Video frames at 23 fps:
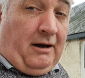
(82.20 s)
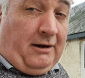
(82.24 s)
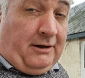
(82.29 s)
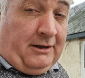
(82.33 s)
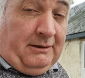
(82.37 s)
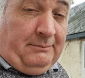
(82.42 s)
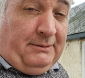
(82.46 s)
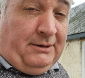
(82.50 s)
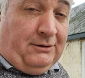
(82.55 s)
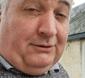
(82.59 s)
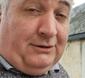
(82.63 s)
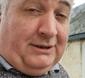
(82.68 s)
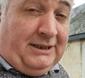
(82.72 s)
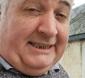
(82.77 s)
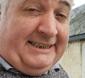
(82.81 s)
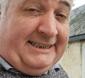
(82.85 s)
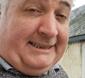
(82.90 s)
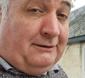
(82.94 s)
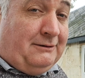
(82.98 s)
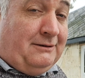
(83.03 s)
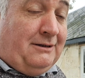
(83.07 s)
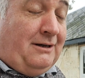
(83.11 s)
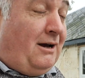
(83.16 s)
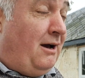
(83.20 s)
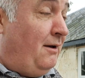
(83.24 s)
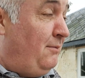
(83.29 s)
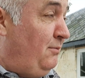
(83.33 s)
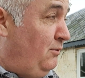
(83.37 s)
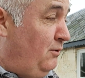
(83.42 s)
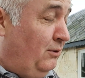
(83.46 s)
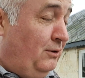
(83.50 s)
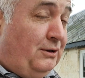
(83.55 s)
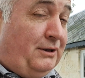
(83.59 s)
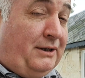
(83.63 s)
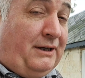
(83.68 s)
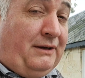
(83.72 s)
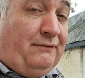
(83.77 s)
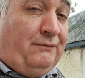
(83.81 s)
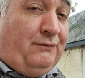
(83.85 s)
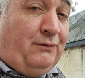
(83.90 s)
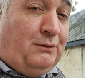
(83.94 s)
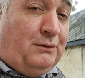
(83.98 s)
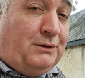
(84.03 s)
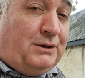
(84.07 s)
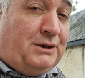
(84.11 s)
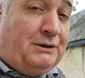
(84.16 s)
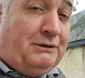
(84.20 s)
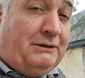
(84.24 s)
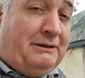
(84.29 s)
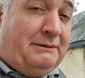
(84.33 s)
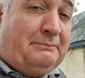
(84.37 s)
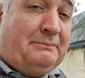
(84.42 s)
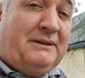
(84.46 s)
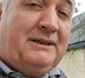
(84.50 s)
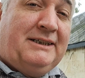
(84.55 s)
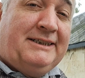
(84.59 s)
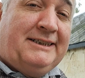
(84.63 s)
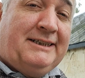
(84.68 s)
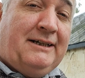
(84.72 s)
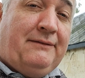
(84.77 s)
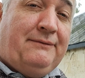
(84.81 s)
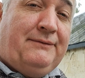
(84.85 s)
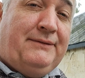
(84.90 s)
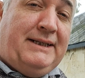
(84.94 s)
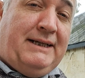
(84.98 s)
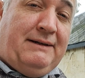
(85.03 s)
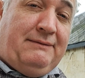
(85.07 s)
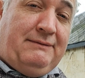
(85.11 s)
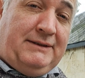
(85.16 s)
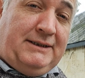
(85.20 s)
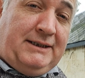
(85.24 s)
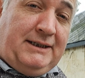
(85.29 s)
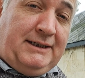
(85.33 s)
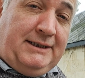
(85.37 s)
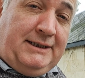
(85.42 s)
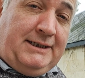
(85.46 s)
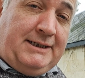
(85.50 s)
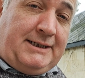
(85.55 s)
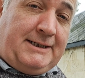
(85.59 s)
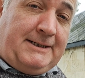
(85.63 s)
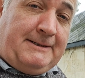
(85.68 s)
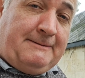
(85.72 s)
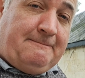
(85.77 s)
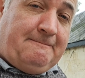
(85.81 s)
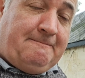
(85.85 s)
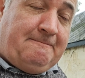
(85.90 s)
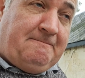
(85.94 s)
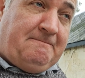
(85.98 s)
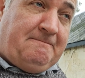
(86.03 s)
going to be honest, I'm not looking forward to it because I've never done it.